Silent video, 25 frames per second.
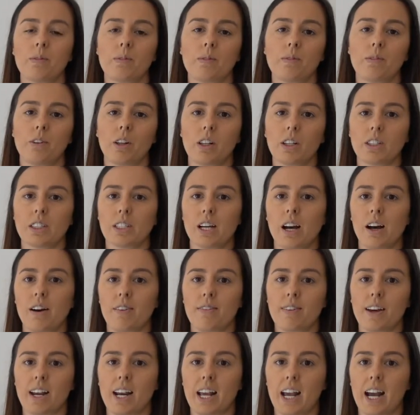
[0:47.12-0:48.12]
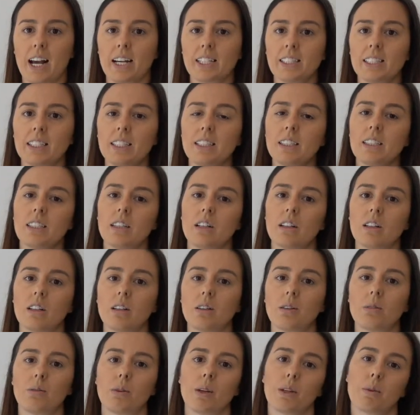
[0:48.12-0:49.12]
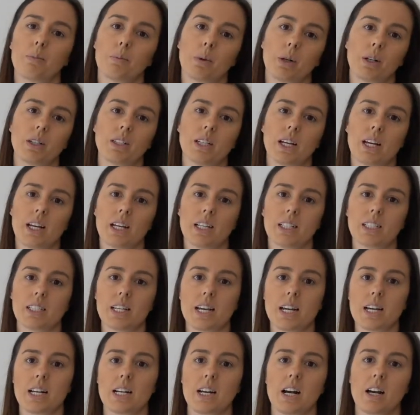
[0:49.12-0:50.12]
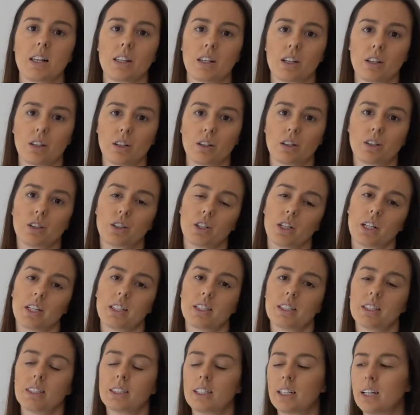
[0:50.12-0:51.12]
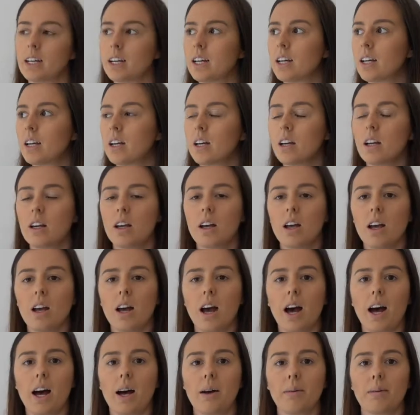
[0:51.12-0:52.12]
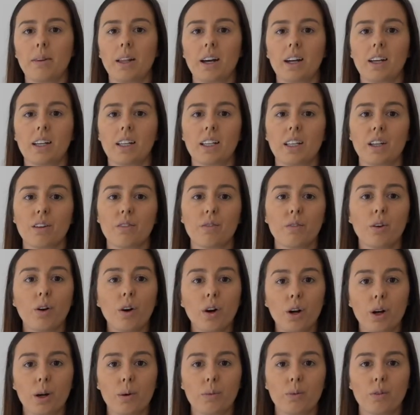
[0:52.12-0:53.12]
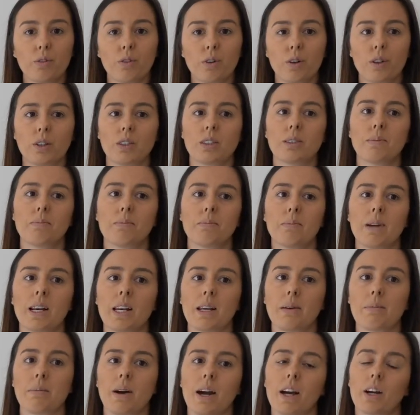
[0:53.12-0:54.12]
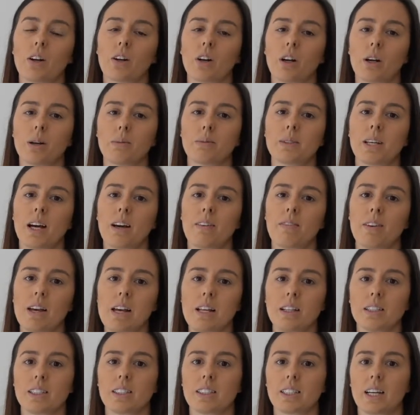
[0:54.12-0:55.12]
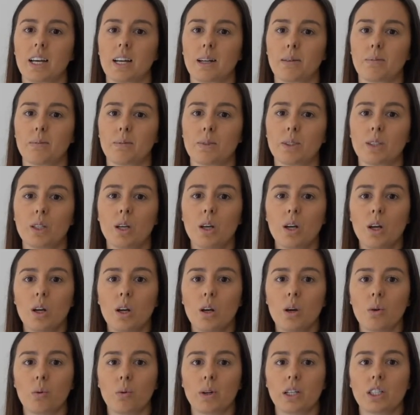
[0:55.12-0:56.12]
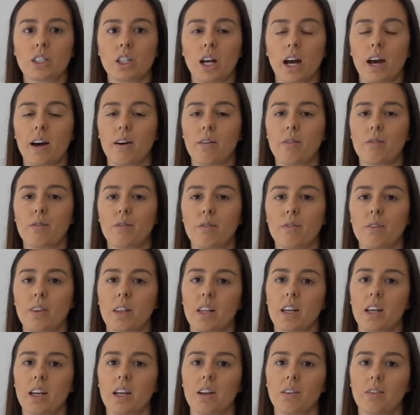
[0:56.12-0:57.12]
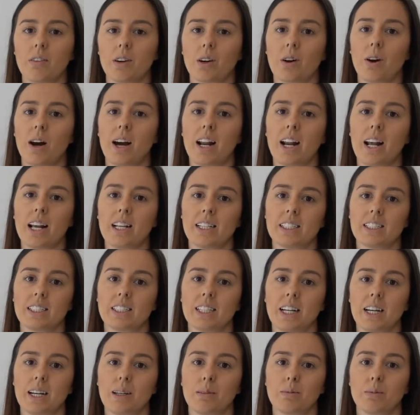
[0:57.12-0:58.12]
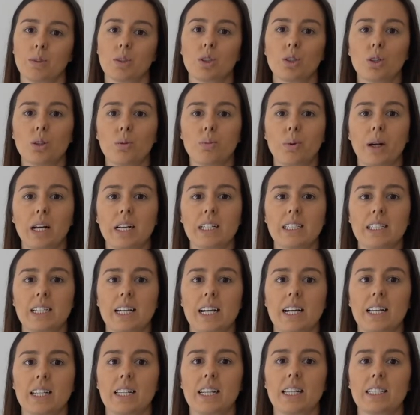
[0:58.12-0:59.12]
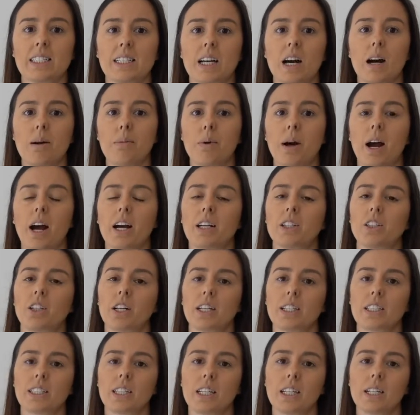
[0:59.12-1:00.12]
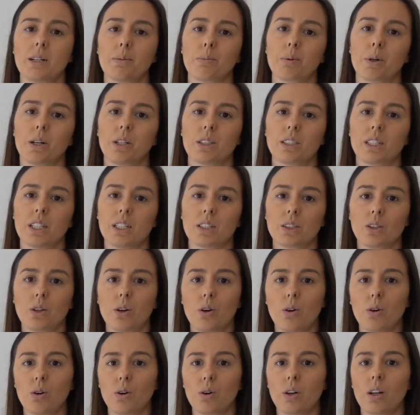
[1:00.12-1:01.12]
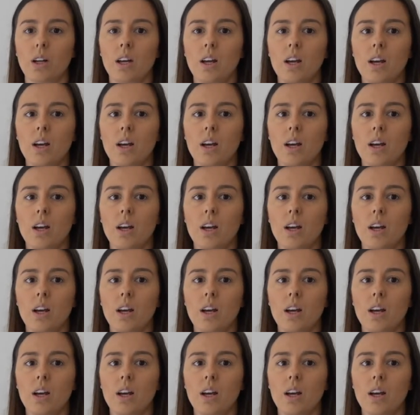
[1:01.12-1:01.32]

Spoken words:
volatile fatty acids, along with proteins and other nutrients. Luckily for herbivores, many microbes have enzymes which have the required enzymes to break down these carbohydrates in a process called